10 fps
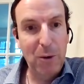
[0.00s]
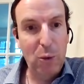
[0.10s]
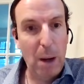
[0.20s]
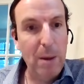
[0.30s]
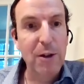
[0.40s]

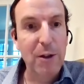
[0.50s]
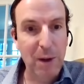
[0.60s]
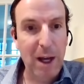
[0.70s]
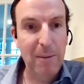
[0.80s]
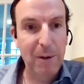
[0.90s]
why would not you
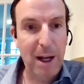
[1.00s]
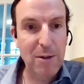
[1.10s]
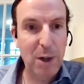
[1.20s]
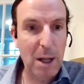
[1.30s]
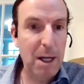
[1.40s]
do that? So
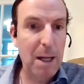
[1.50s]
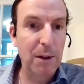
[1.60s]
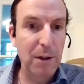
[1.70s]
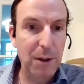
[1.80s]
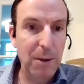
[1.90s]
that's what I've been
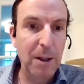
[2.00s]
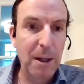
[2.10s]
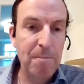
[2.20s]
able to do.